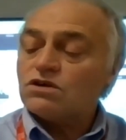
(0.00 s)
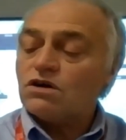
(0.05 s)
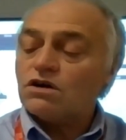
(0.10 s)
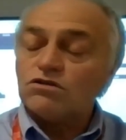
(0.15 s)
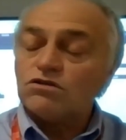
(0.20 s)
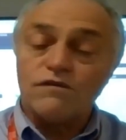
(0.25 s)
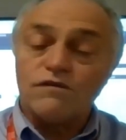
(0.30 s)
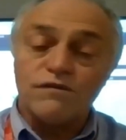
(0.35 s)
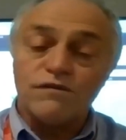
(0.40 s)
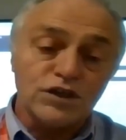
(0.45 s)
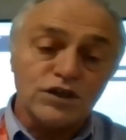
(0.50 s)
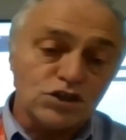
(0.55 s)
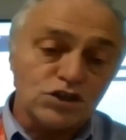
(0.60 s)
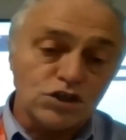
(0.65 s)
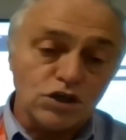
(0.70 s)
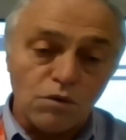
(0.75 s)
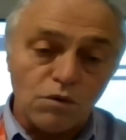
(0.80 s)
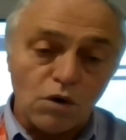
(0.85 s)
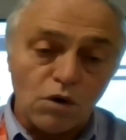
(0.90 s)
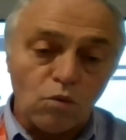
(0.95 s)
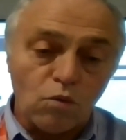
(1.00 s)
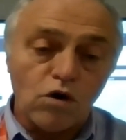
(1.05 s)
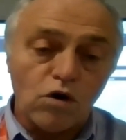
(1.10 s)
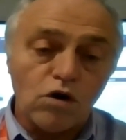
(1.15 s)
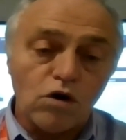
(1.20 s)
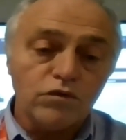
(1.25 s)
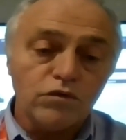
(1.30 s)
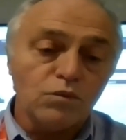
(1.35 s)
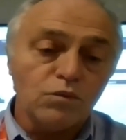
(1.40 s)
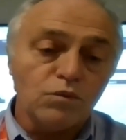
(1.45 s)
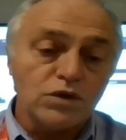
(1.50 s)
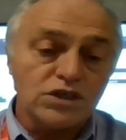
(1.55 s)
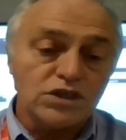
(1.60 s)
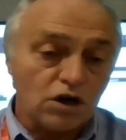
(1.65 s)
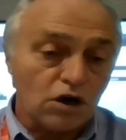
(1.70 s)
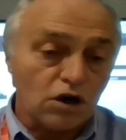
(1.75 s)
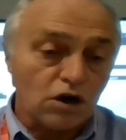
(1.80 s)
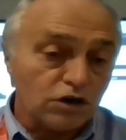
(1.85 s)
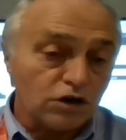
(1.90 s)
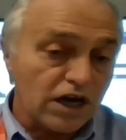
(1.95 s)
starting off with the 201,
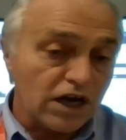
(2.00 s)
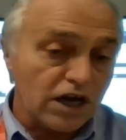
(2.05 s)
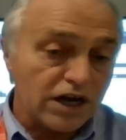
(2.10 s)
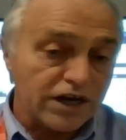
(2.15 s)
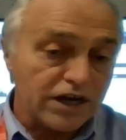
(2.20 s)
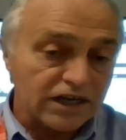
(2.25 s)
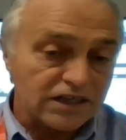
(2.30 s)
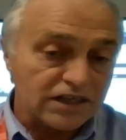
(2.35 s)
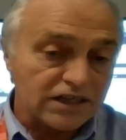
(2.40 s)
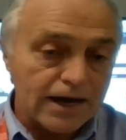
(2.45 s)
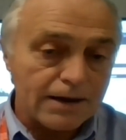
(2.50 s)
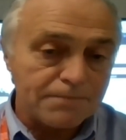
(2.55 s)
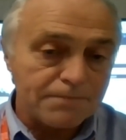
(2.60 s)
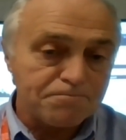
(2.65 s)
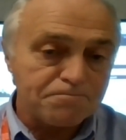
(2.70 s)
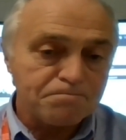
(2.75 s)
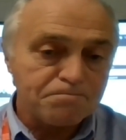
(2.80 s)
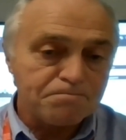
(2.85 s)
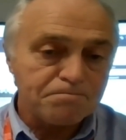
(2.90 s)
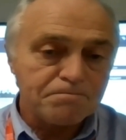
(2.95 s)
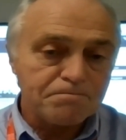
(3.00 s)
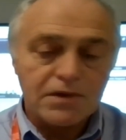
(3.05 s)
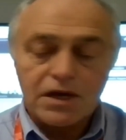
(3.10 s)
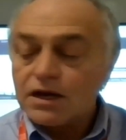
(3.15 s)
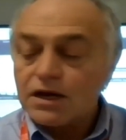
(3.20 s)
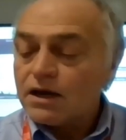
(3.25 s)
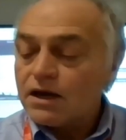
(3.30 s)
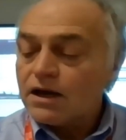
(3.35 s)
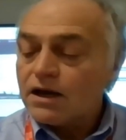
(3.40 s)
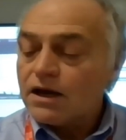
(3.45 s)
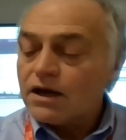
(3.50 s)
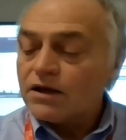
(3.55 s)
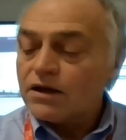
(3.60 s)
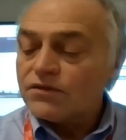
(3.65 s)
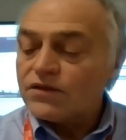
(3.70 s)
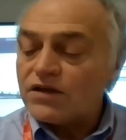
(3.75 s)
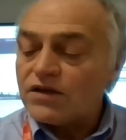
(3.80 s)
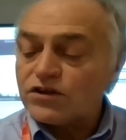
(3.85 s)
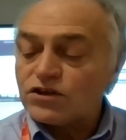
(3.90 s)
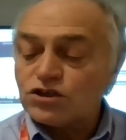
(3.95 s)
which is an online exam.
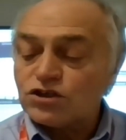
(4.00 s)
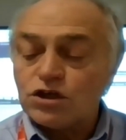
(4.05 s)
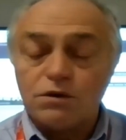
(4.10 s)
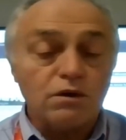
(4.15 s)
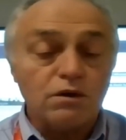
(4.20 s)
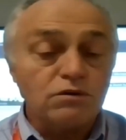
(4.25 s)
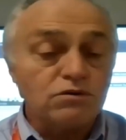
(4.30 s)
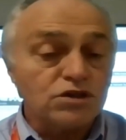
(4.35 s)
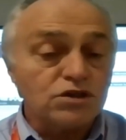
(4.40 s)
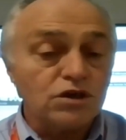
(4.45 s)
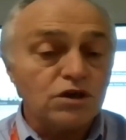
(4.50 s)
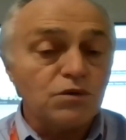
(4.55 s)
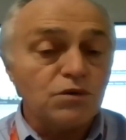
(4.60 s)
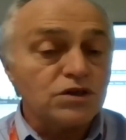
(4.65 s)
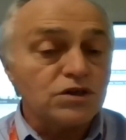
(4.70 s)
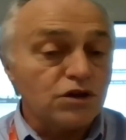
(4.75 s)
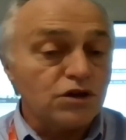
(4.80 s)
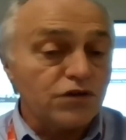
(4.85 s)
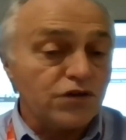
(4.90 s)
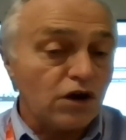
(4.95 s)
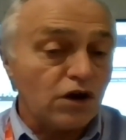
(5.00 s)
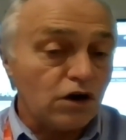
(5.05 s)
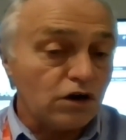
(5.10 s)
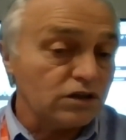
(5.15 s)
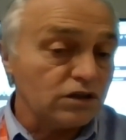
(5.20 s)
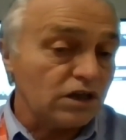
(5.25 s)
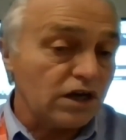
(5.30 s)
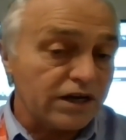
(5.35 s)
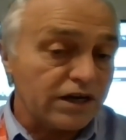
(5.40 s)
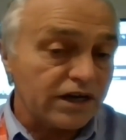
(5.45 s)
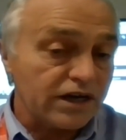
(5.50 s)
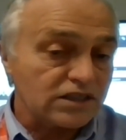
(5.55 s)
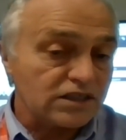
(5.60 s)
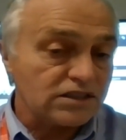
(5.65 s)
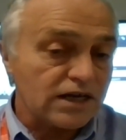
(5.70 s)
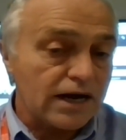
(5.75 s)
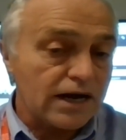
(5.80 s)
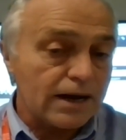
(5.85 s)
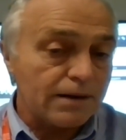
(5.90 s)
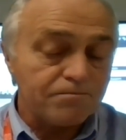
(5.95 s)
Then the 202 is another
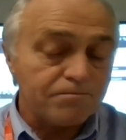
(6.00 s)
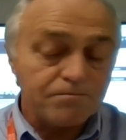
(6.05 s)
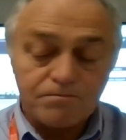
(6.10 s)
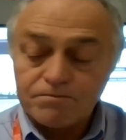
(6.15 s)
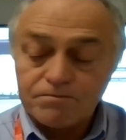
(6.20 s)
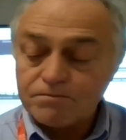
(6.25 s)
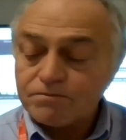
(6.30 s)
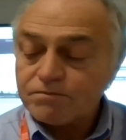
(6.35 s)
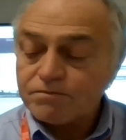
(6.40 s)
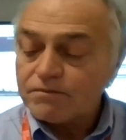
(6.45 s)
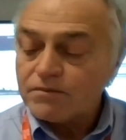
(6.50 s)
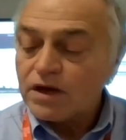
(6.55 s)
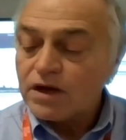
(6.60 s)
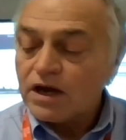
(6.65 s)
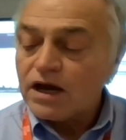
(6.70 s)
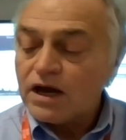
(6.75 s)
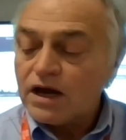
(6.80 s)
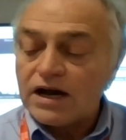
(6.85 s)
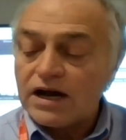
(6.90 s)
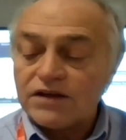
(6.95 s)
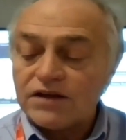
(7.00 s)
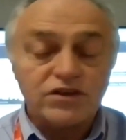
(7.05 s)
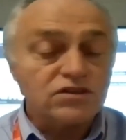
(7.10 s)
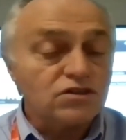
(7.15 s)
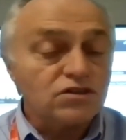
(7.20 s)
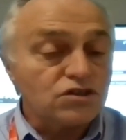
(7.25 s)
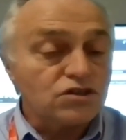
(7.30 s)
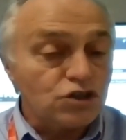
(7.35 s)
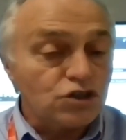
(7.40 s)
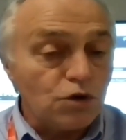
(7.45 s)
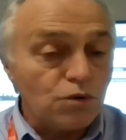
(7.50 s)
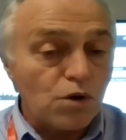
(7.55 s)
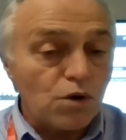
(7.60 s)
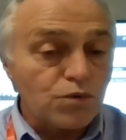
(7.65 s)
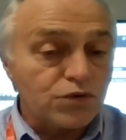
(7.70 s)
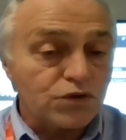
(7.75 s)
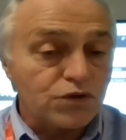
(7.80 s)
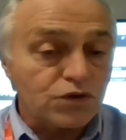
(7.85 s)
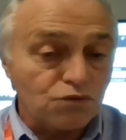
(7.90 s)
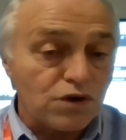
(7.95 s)
online exam,
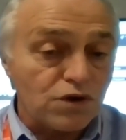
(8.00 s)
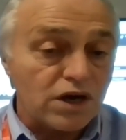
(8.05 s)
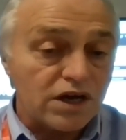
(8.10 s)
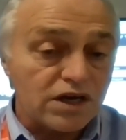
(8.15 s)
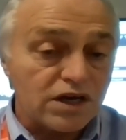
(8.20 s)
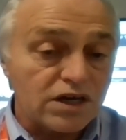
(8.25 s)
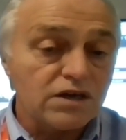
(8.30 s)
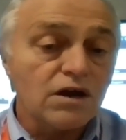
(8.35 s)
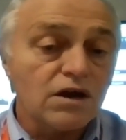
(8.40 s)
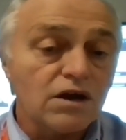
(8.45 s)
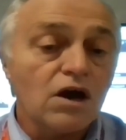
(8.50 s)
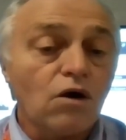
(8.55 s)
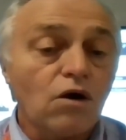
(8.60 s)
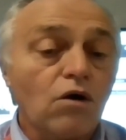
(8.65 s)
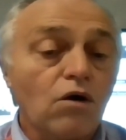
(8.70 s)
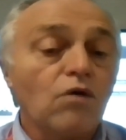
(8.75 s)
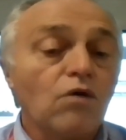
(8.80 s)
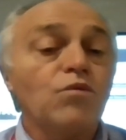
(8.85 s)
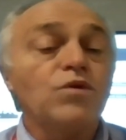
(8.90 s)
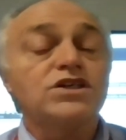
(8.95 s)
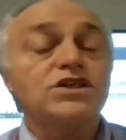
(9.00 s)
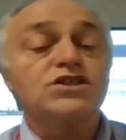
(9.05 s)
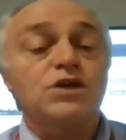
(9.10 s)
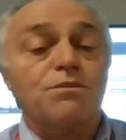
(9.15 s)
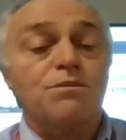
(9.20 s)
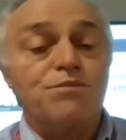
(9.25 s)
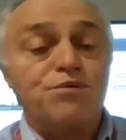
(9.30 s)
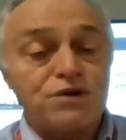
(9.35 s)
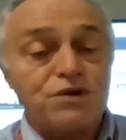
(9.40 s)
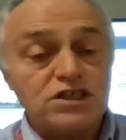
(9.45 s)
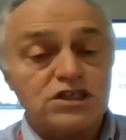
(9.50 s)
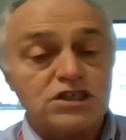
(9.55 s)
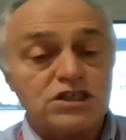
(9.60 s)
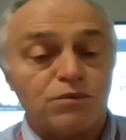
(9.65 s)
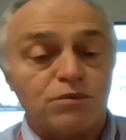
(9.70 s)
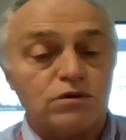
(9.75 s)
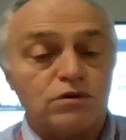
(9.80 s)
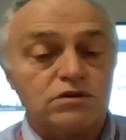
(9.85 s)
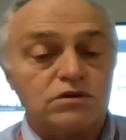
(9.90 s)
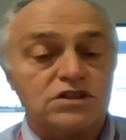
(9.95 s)
and the 203,
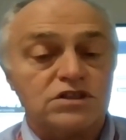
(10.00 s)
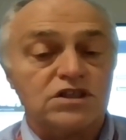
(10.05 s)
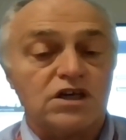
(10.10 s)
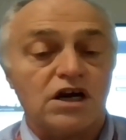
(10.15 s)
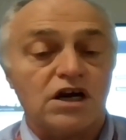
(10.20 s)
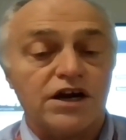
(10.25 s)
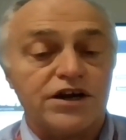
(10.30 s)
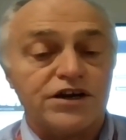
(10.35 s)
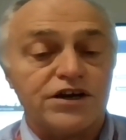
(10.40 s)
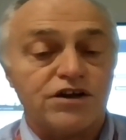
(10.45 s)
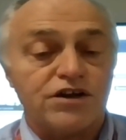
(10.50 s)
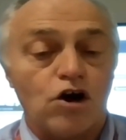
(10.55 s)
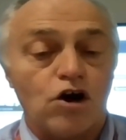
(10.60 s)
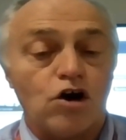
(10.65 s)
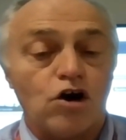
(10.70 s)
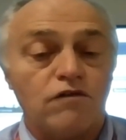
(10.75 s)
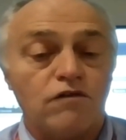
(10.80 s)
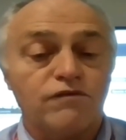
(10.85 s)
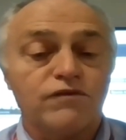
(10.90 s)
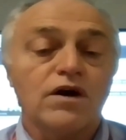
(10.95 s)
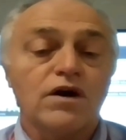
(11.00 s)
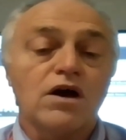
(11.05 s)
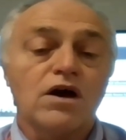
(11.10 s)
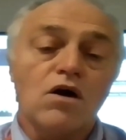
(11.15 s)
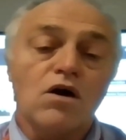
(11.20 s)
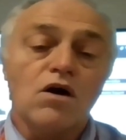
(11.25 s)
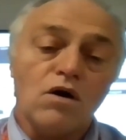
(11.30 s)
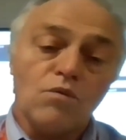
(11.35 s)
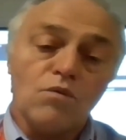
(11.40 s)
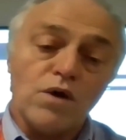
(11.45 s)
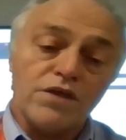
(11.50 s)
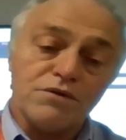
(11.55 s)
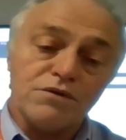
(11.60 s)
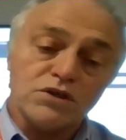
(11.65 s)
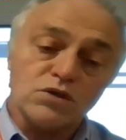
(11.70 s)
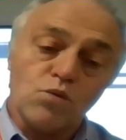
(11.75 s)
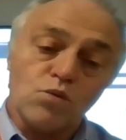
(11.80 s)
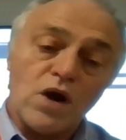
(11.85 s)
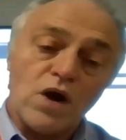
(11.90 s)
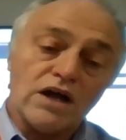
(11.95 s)
which is the principal side
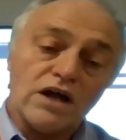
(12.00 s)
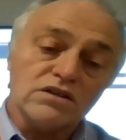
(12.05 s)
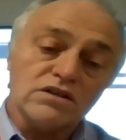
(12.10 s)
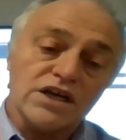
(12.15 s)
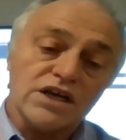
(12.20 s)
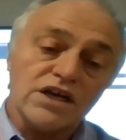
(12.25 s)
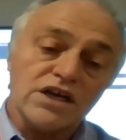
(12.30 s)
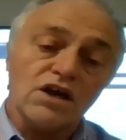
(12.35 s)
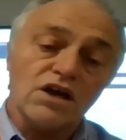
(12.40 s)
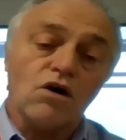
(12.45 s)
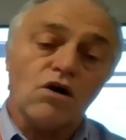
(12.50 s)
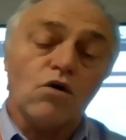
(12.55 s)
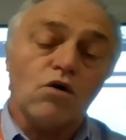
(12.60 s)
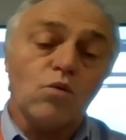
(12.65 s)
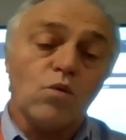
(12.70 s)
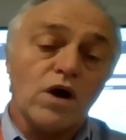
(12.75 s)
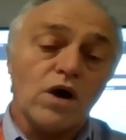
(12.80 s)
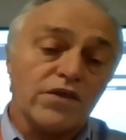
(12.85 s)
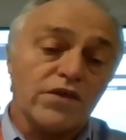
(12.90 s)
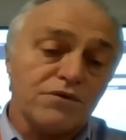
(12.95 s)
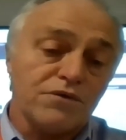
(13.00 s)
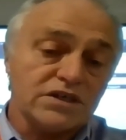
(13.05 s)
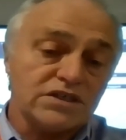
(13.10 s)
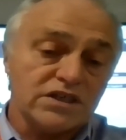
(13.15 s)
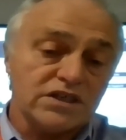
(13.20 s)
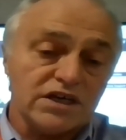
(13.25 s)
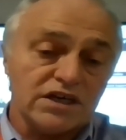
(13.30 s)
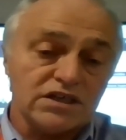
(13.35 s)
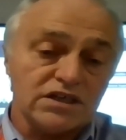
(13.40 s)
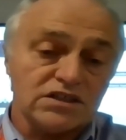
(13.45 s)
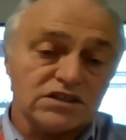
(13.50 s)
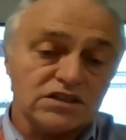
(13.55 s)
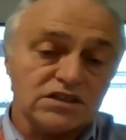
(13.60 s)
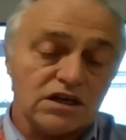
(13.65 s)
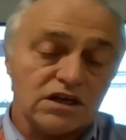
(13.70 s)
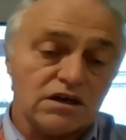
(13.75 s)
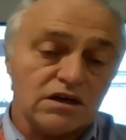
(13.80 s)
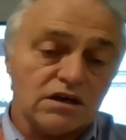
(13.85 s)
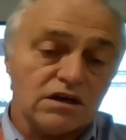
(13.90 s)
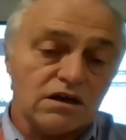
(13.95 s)
of whether it's welding
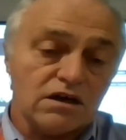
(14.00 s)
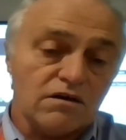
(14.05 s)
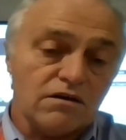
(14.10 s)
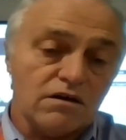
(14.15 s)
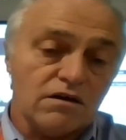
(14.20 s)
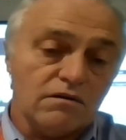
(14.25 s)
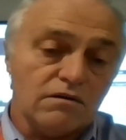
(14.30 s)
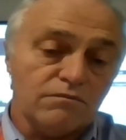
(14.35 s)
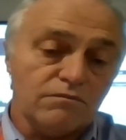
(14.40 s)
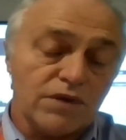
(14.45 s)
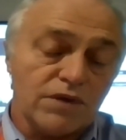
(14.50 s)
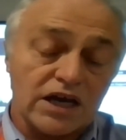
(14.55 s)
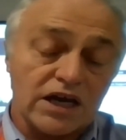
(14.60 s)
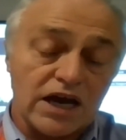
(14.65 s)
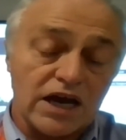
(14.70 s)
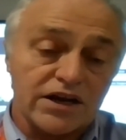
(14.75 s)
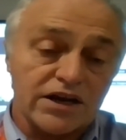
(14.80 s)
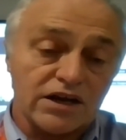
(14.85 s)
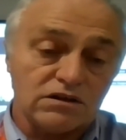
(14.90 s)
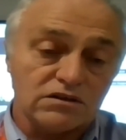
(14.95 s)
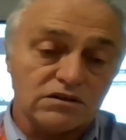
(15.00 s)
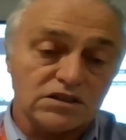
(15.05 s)
or whether it is